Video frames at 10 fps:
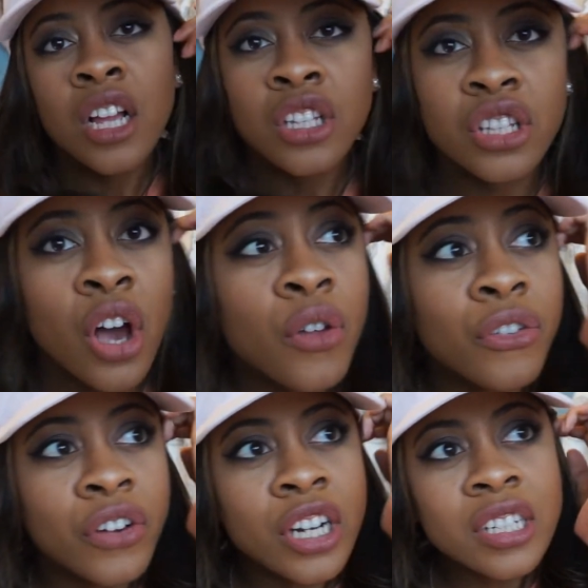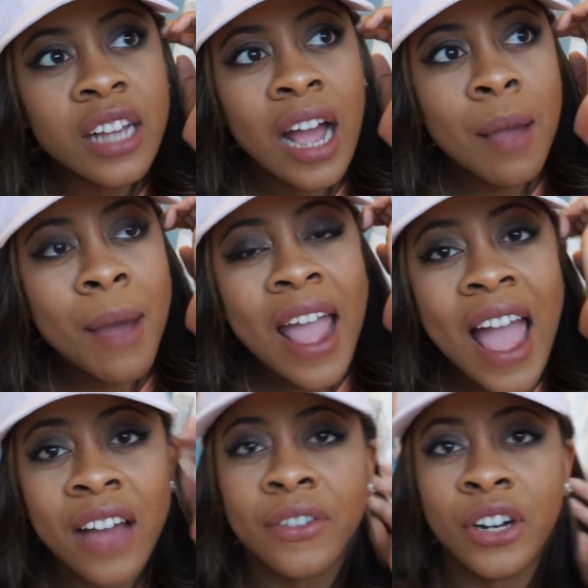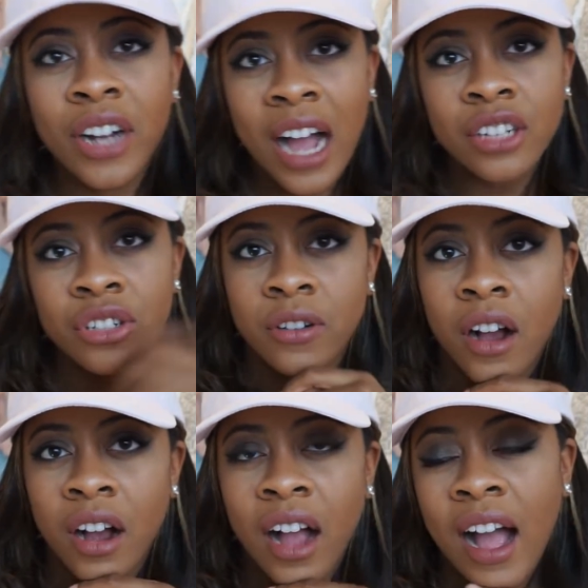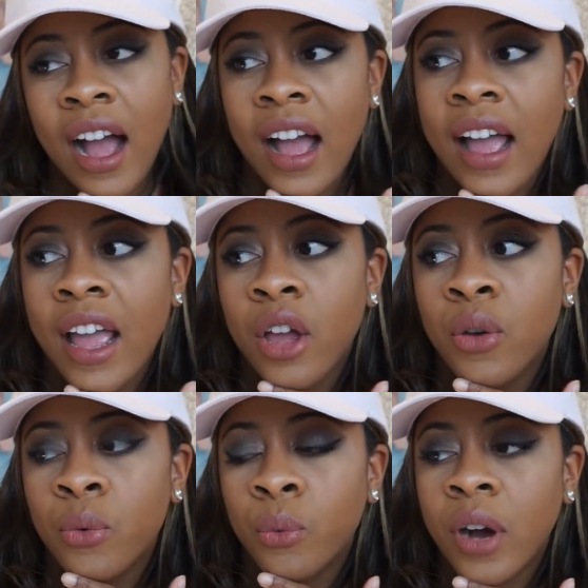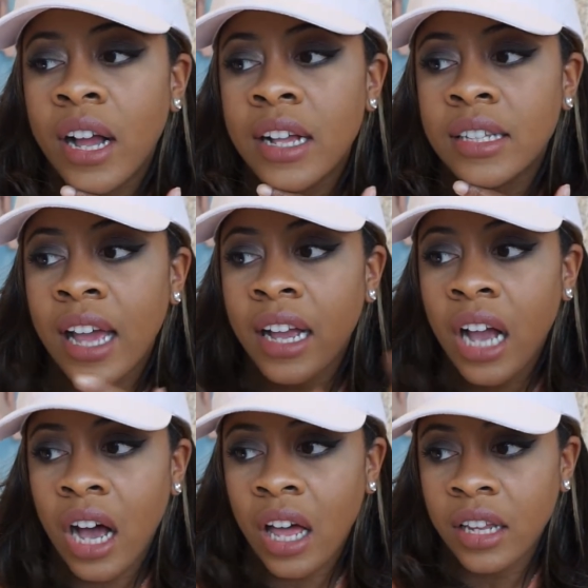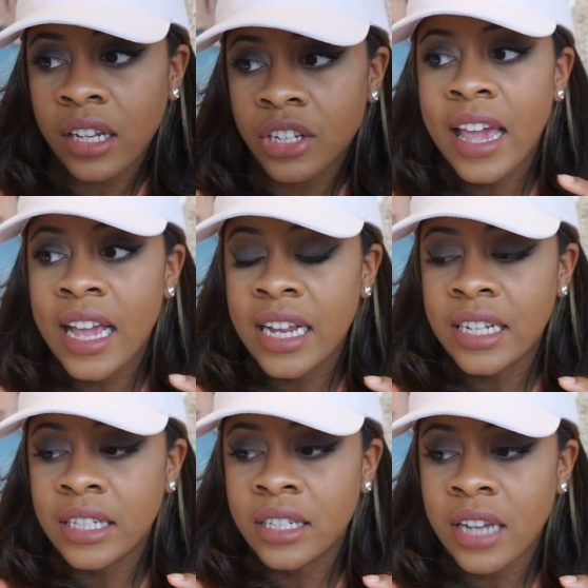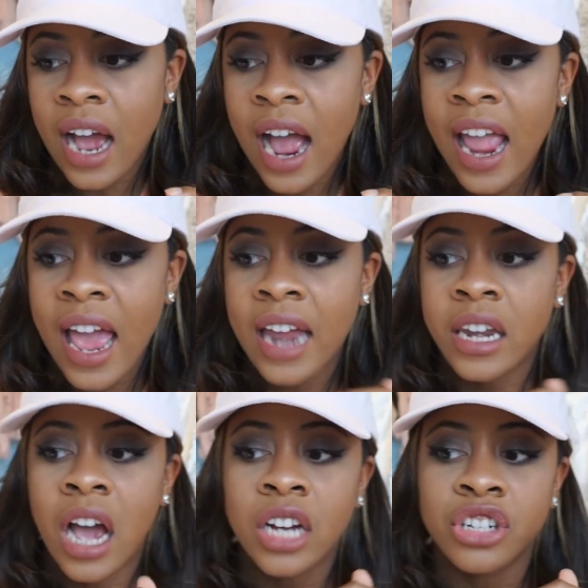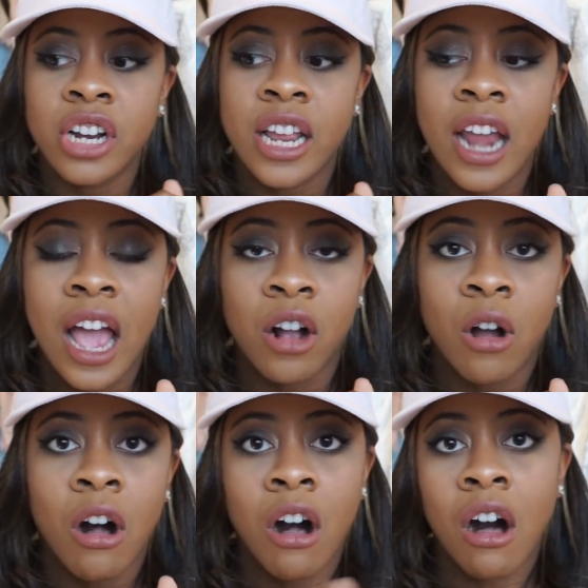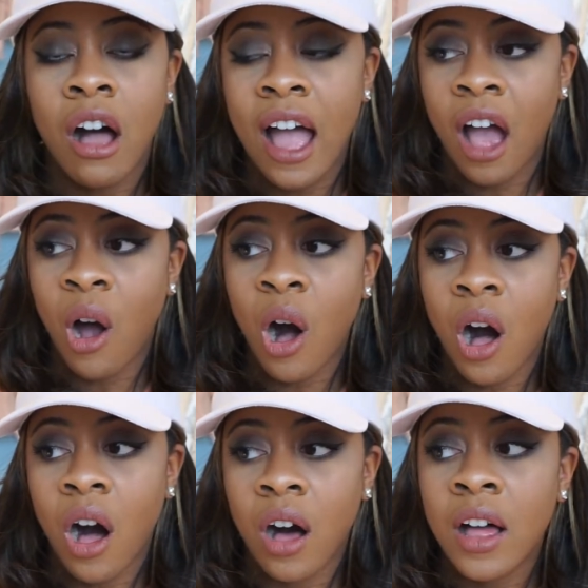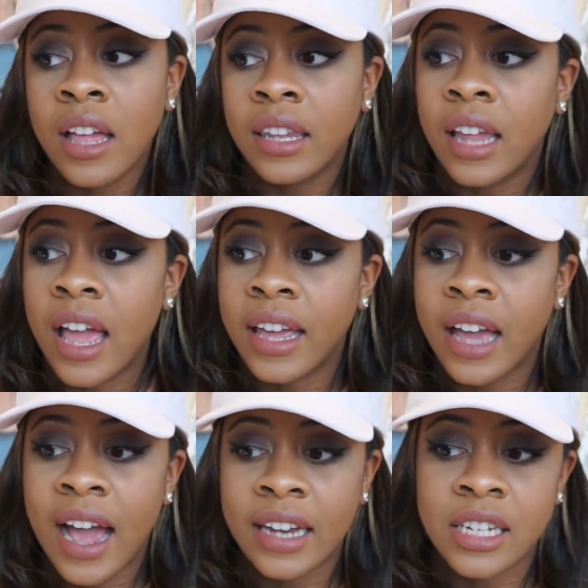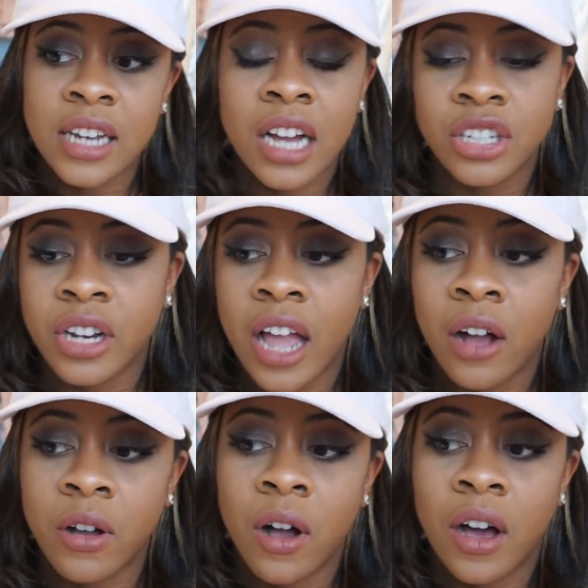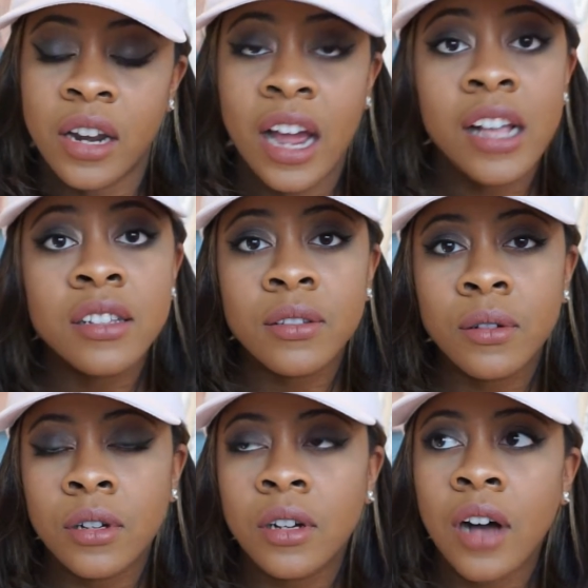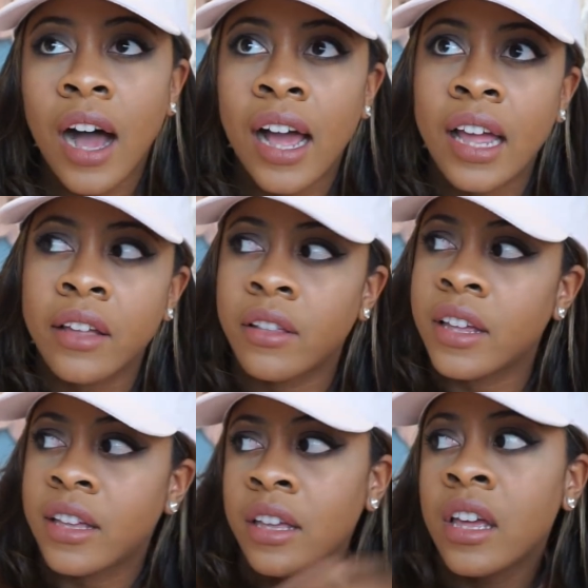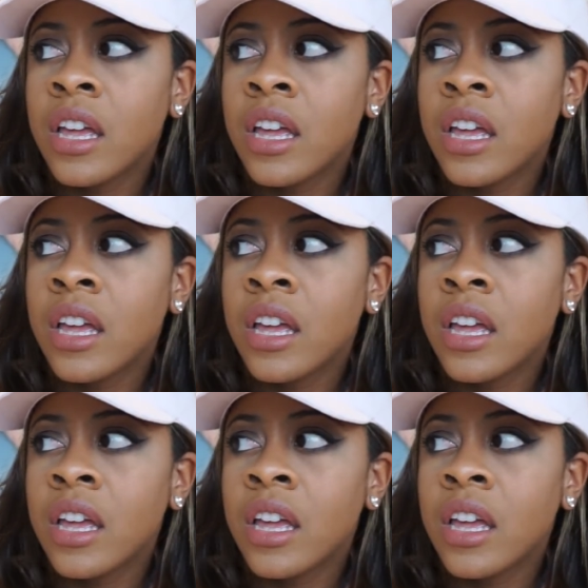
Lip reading: so the first time I ever got drunk, I was at college and I had not drank alcohol at all. Like, I did not drink alcohol in high school. I like